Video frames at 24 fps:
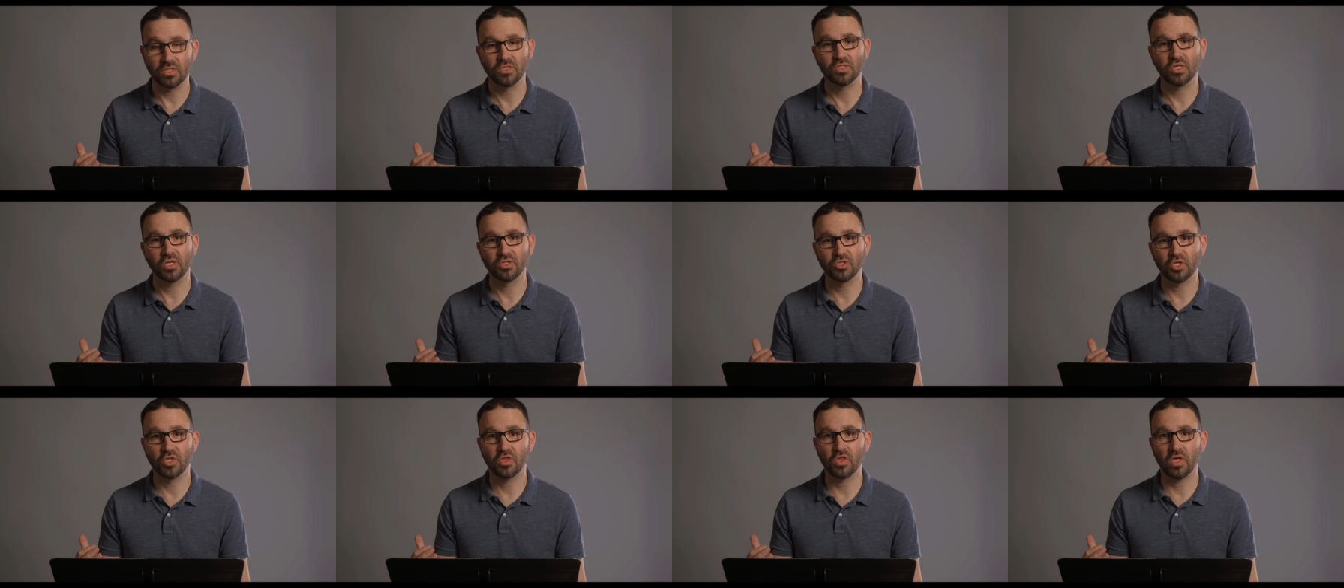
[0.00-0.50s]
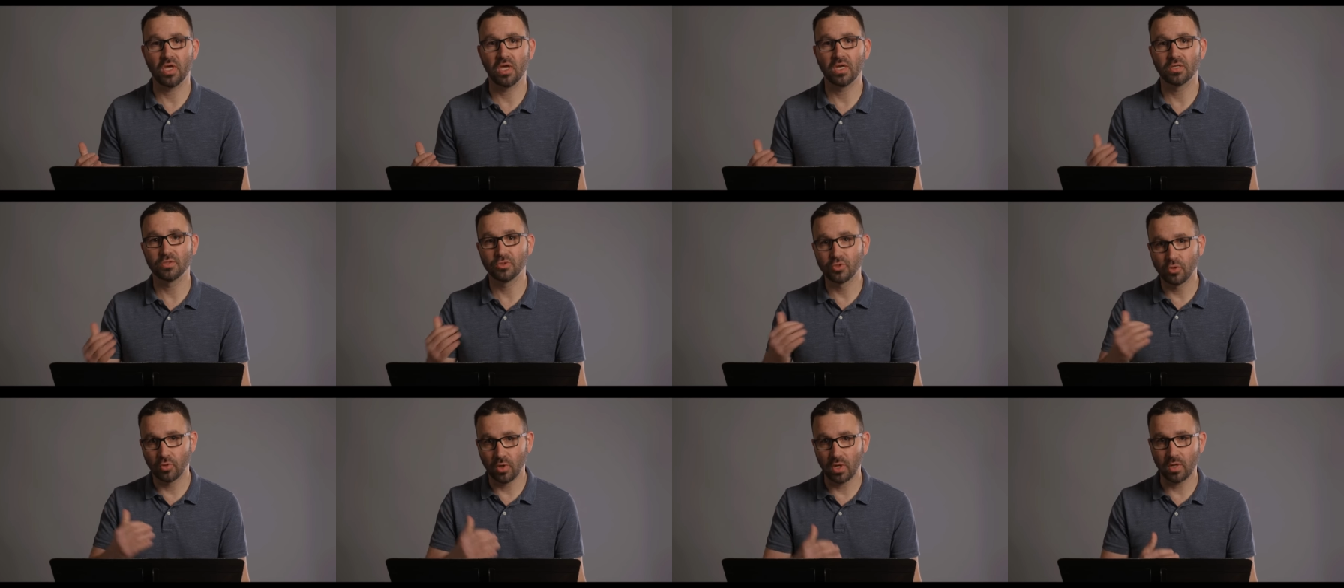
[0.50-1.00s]
such a thing
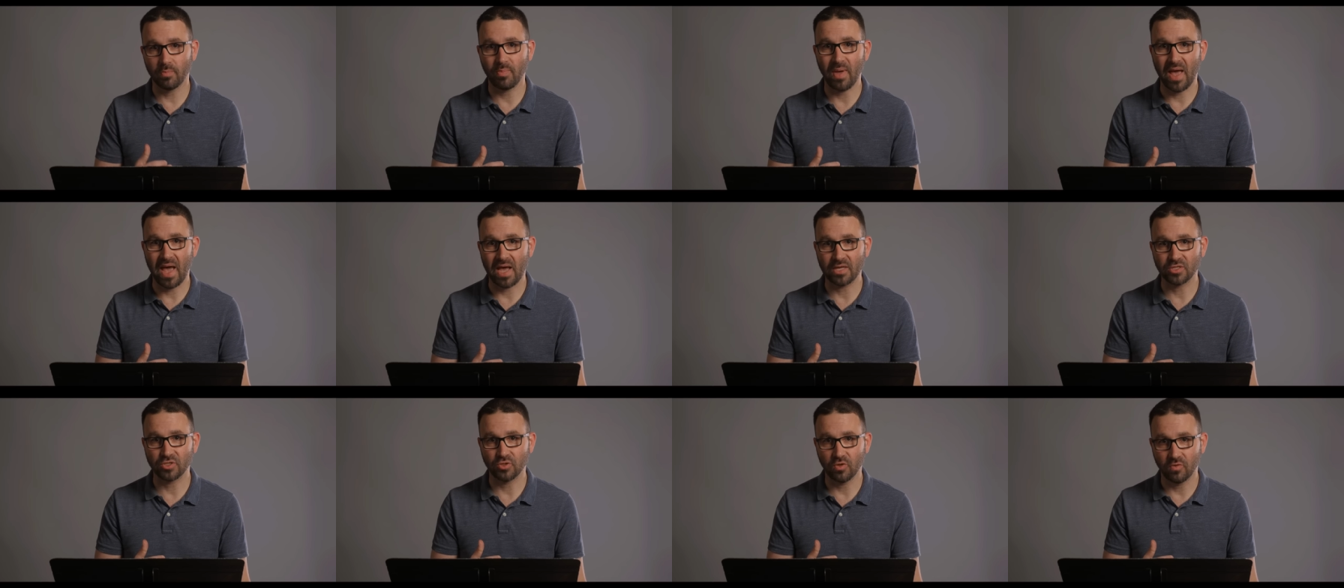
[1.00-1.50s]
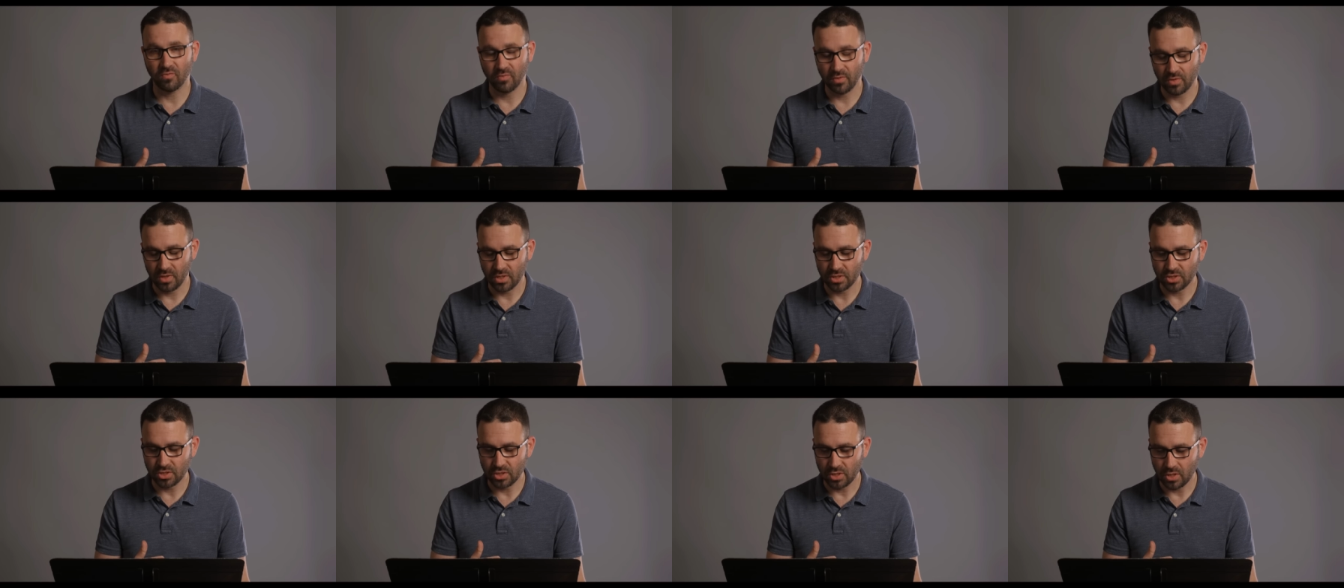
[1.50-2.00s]
during Passover
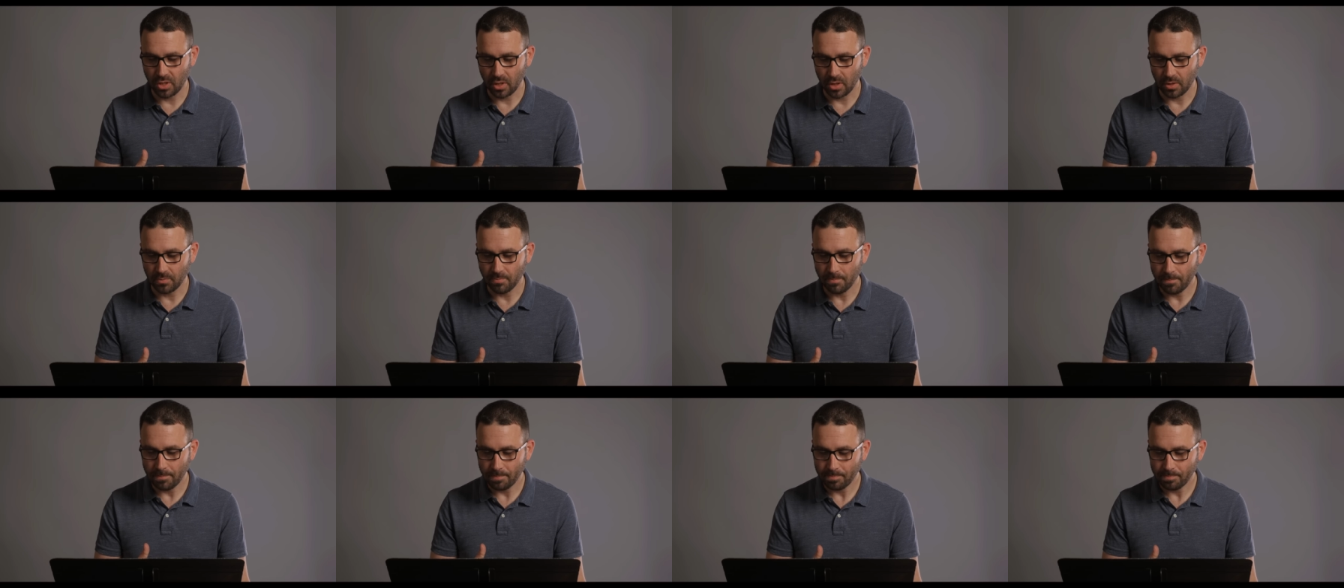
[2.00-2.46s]
this year.